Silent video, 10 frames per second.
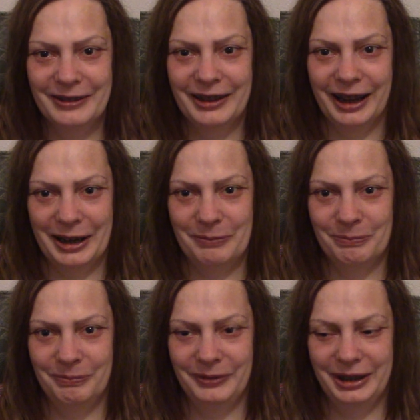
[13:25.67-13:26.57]

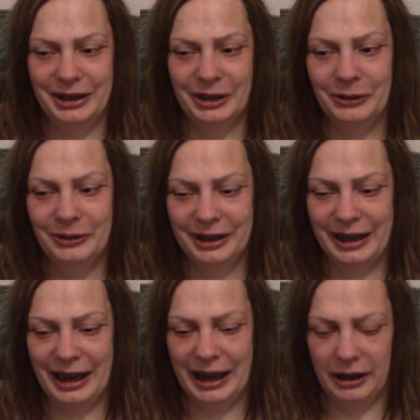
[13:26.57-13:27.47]
I'm, you know,
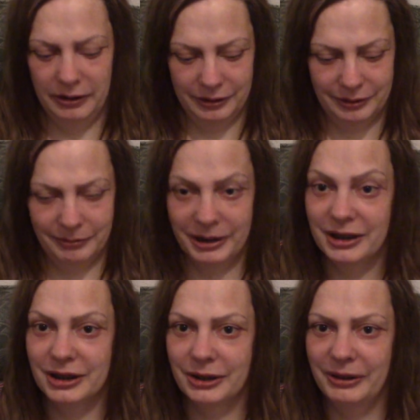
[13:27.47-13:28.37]
yeah. But
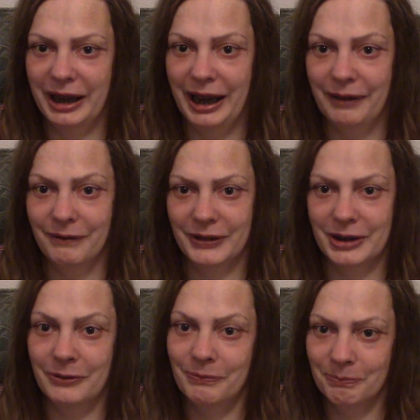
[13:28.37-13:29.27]
so, yeah.
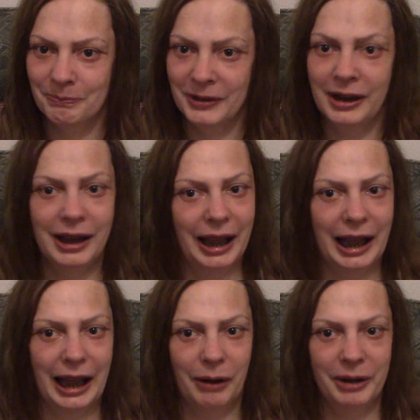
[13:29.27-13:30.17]
So,
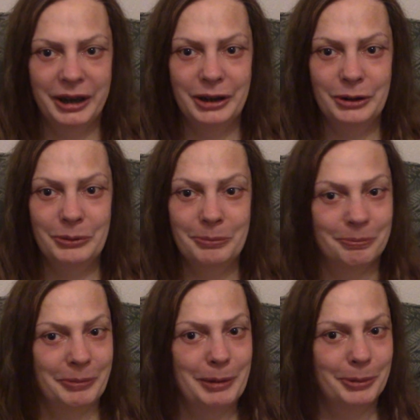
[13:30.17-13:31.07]
how are you
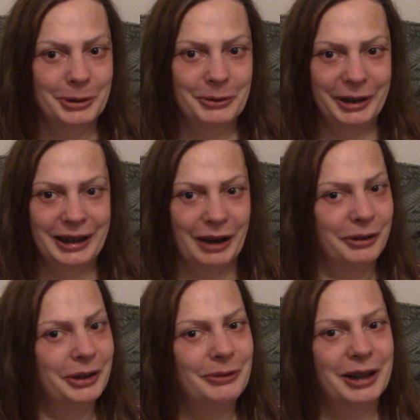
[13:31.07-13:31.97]
people doing? How are
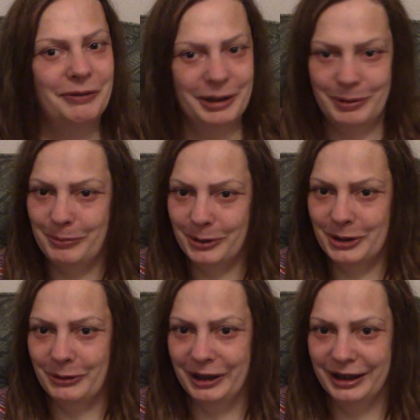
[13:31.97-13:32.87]
you lovely people
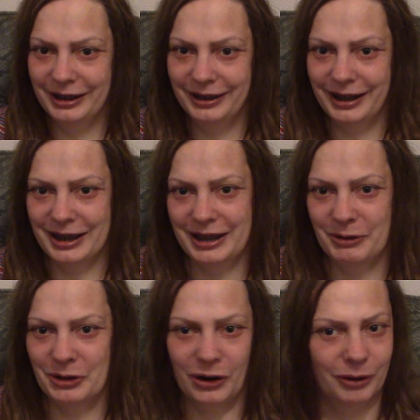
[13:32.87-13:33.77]
doing? That
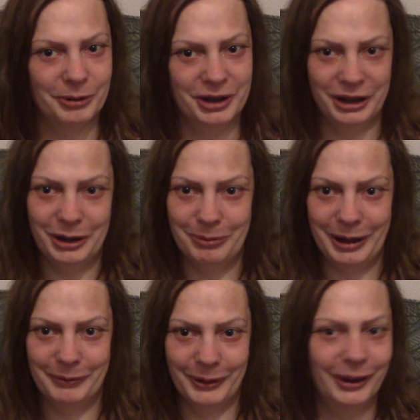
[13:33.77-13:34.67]
sounds horrible, doesn't it, you people?